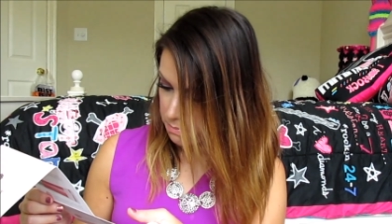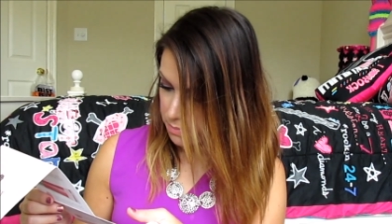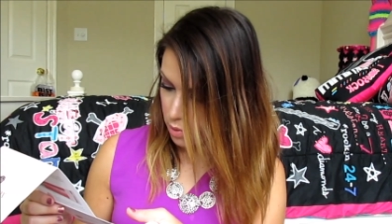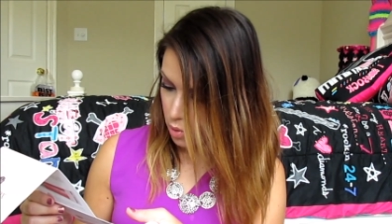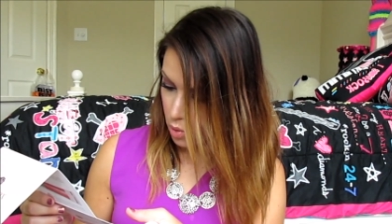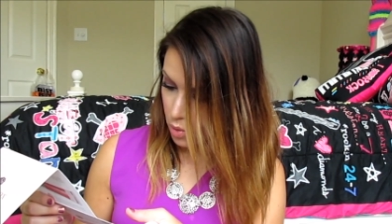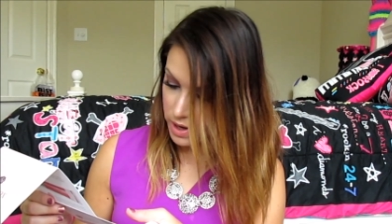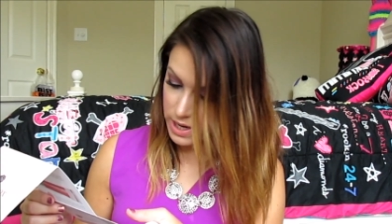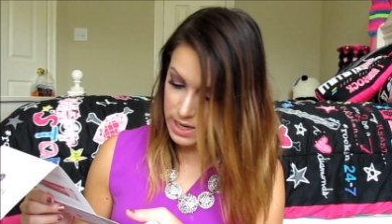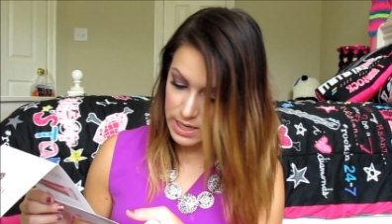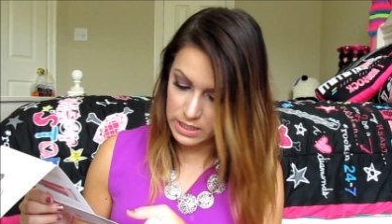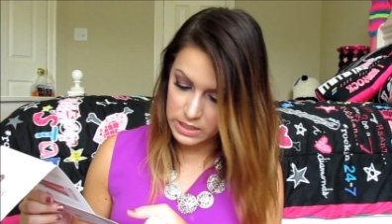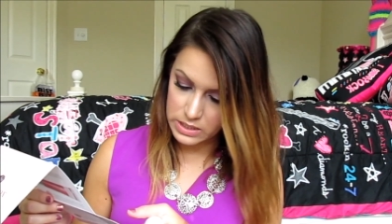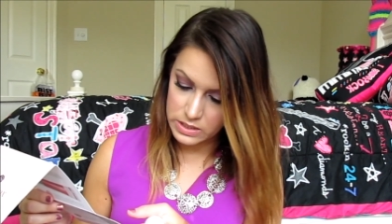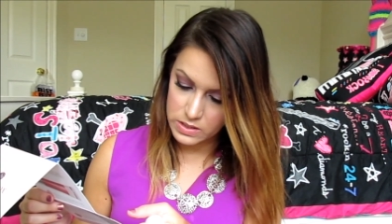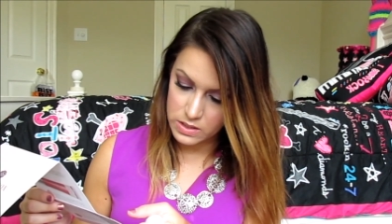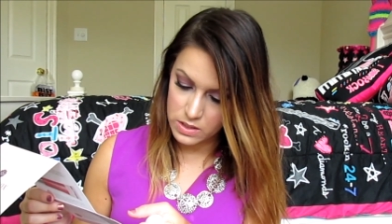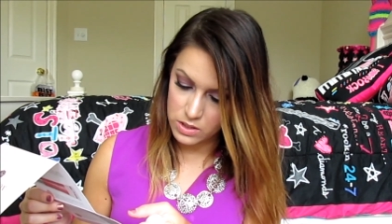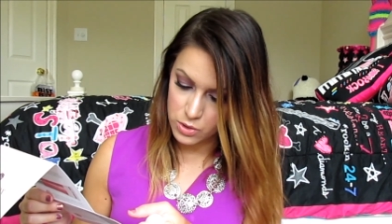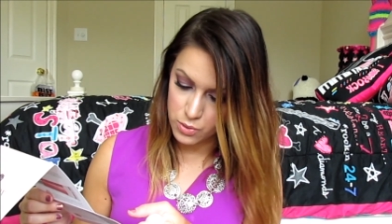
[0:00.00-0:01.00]

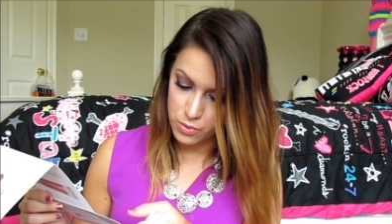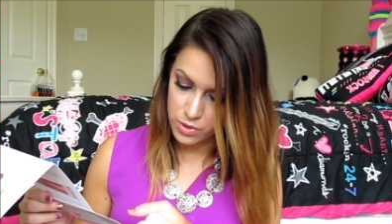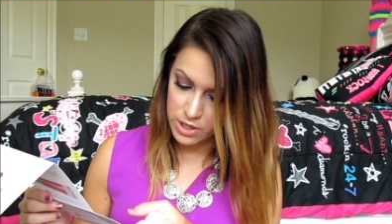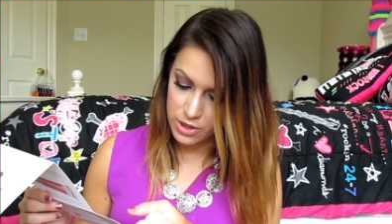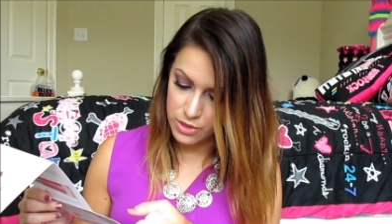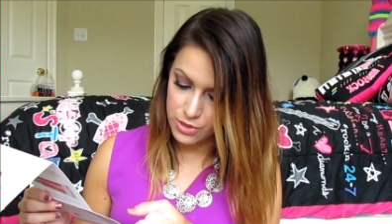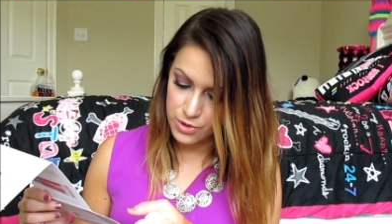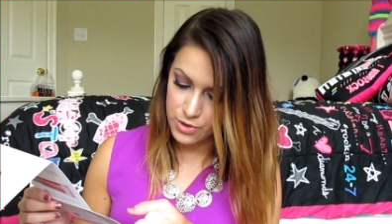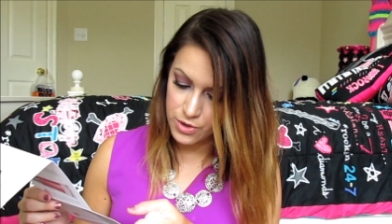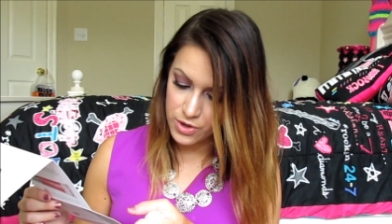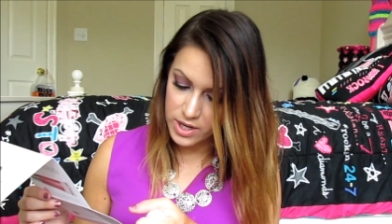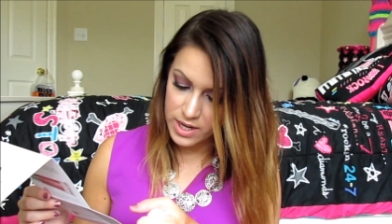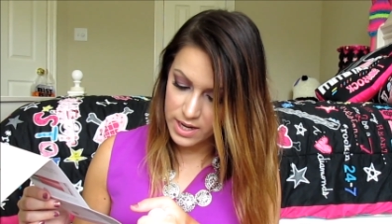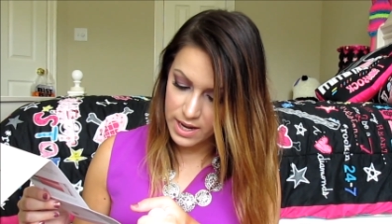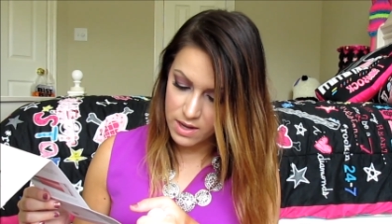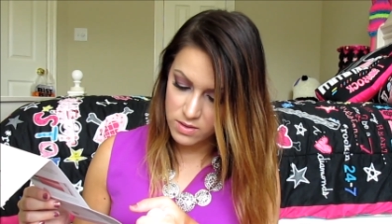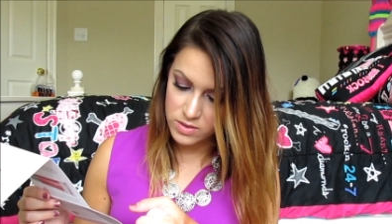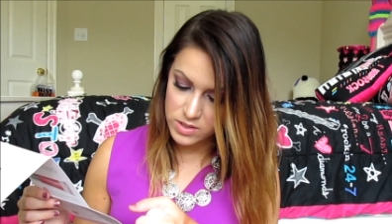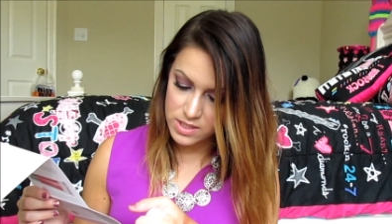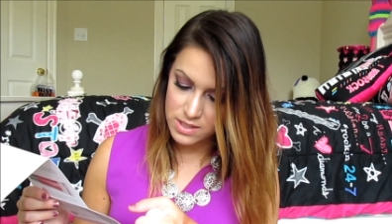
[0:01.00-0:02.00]
0.33
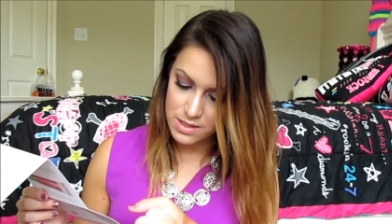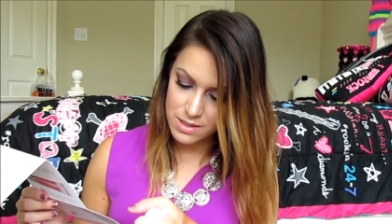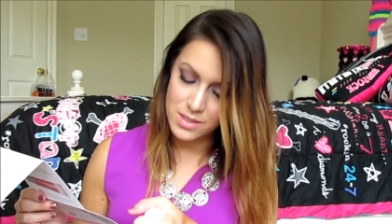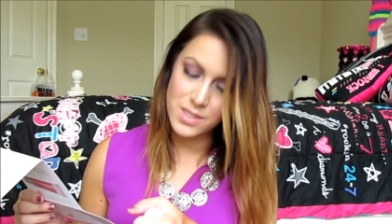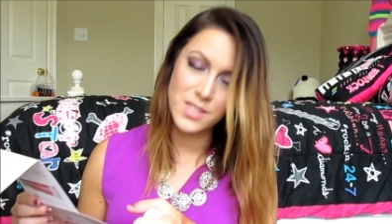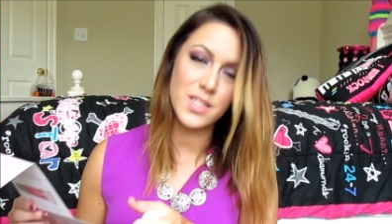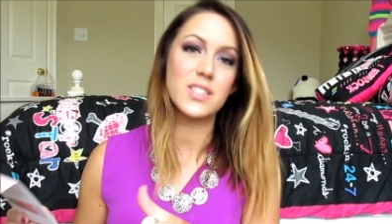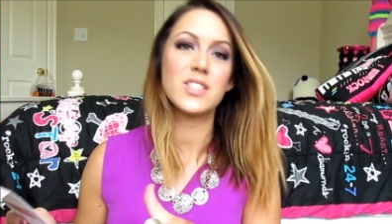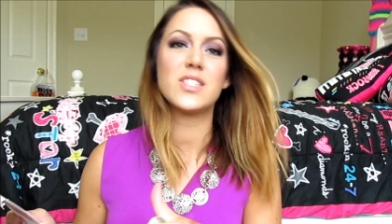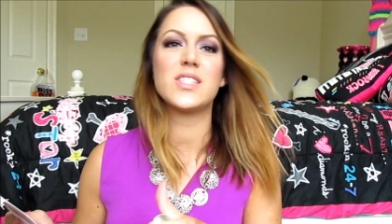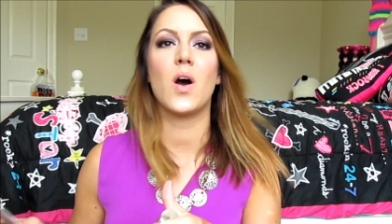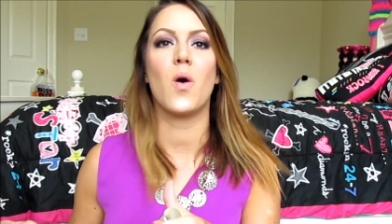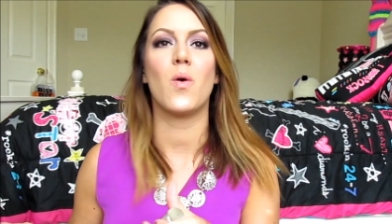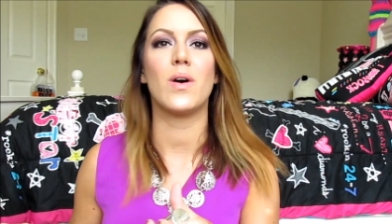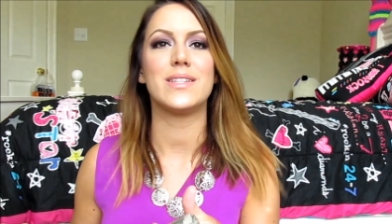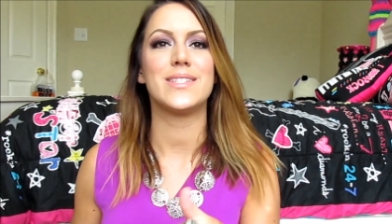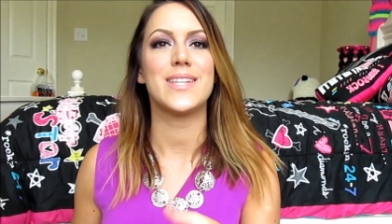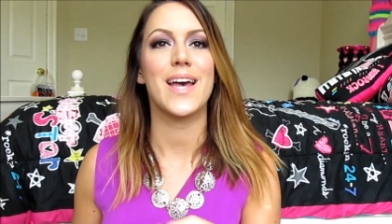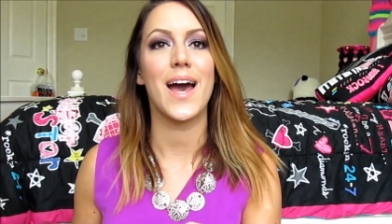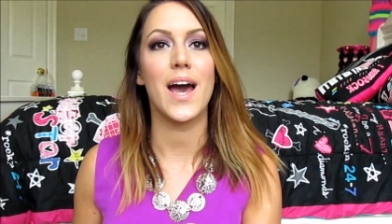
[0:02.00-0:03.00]
ounces, so
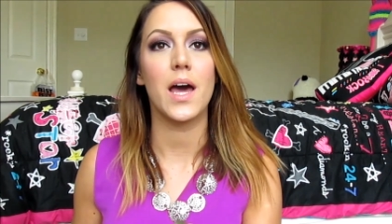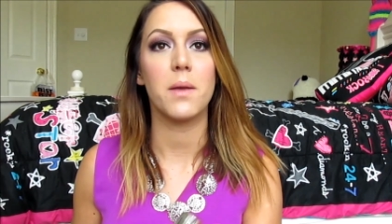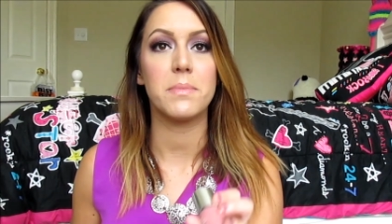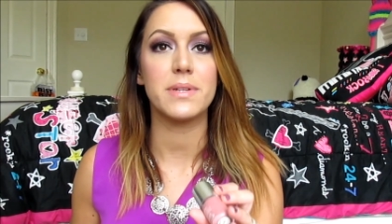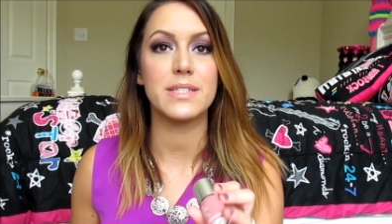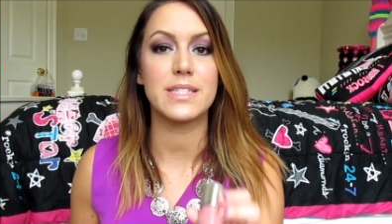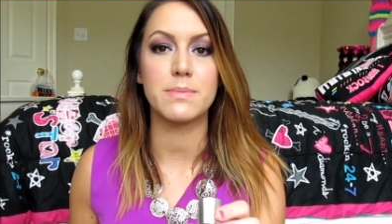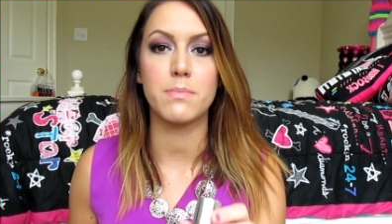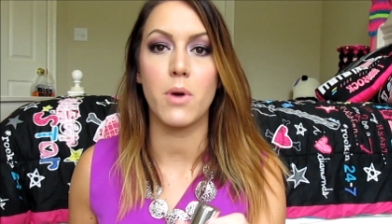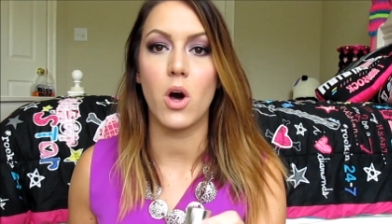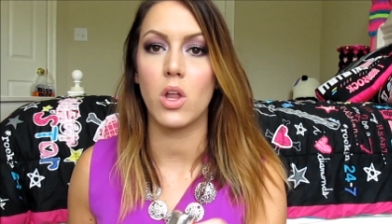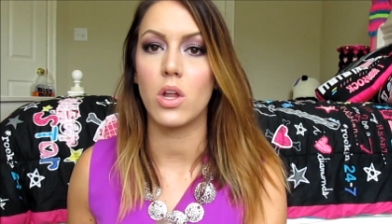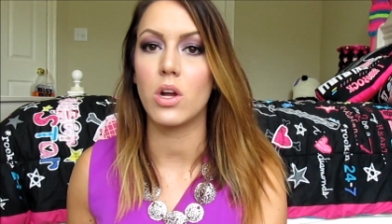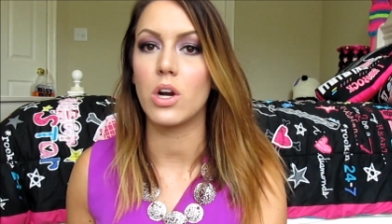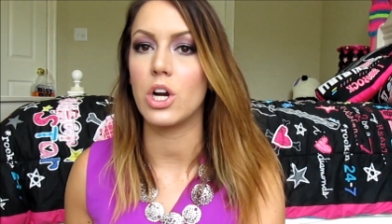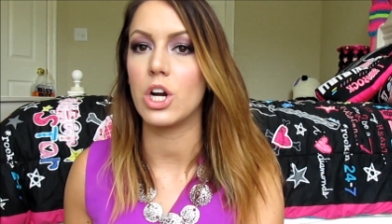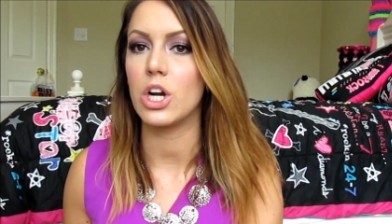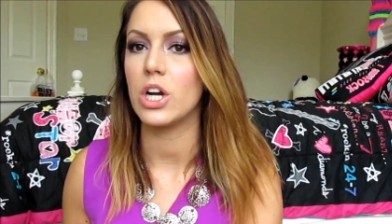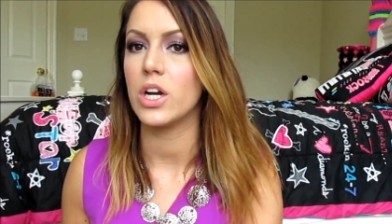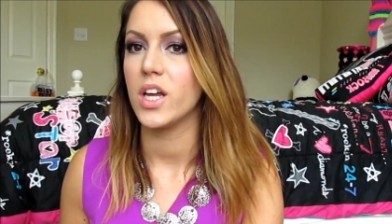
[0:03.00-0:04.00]
tad bit
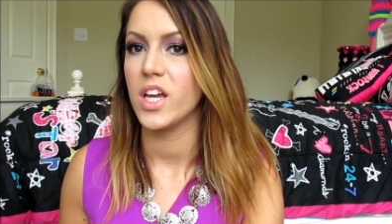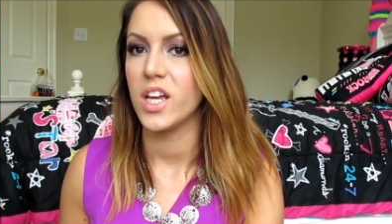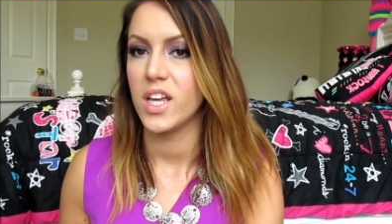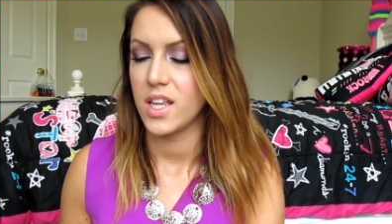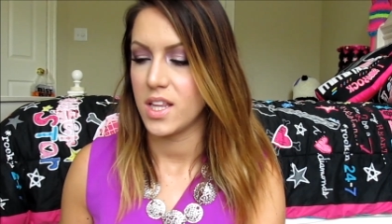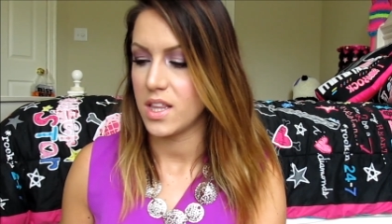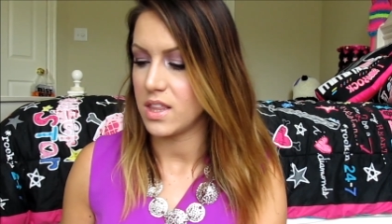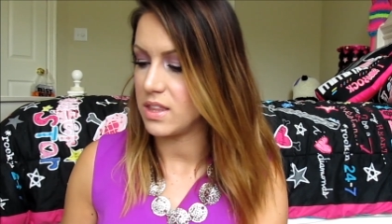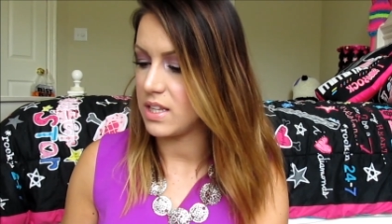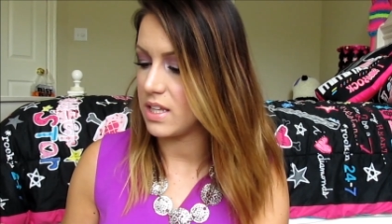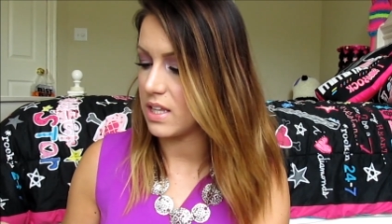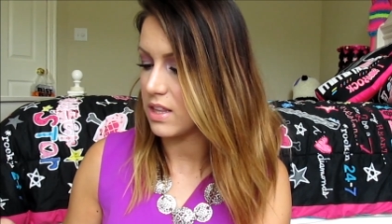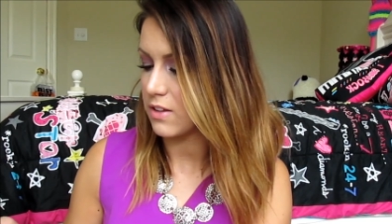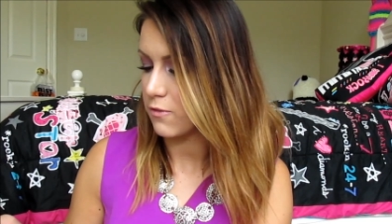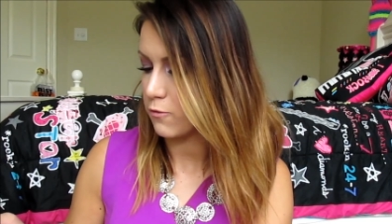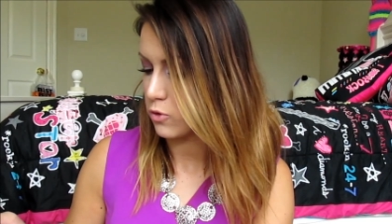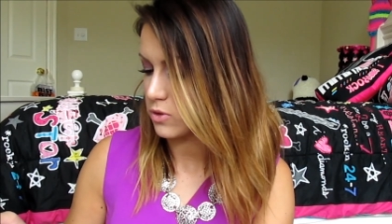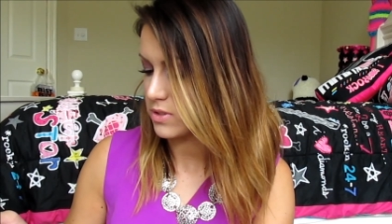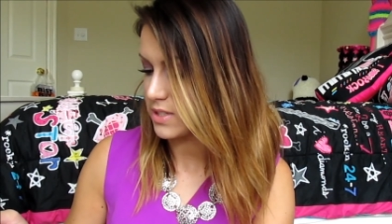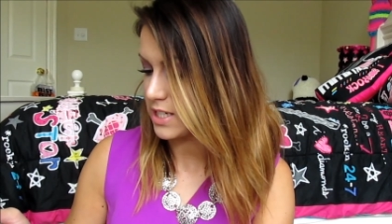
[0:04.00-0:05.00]
smaller than the
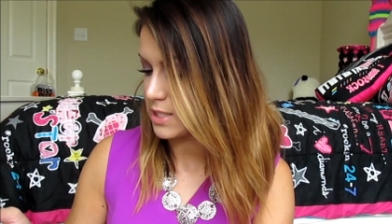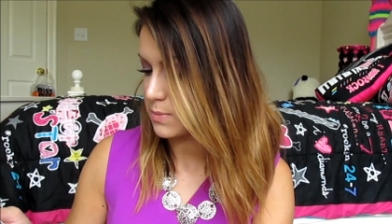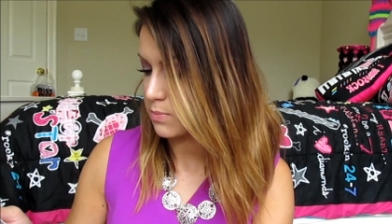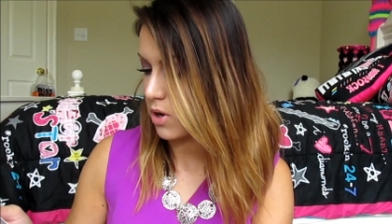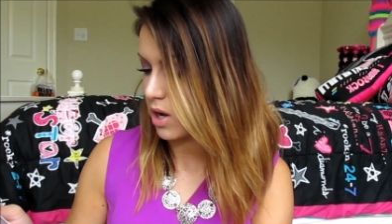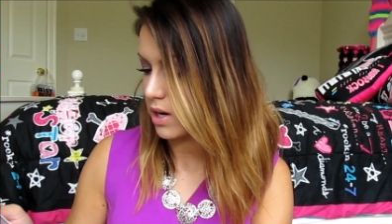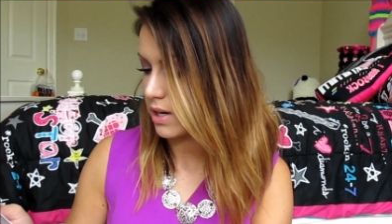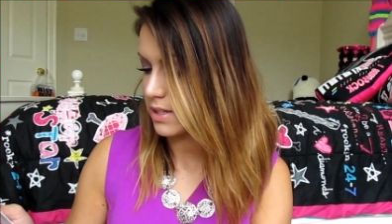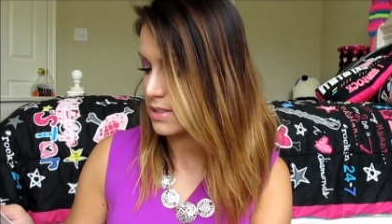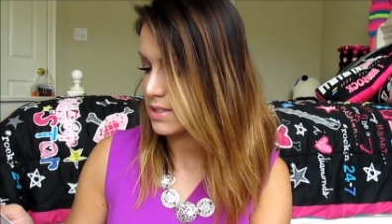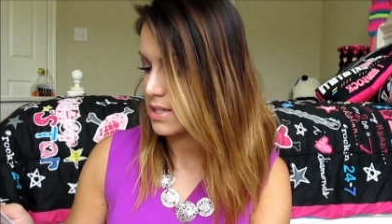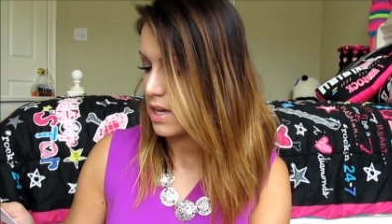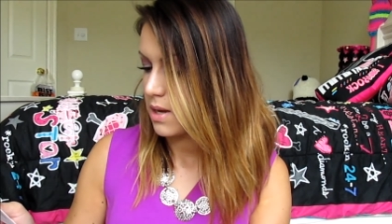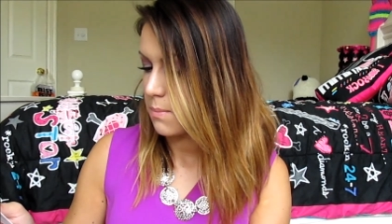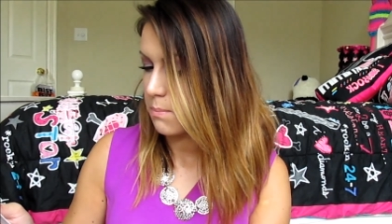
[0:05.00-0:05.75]
full size product,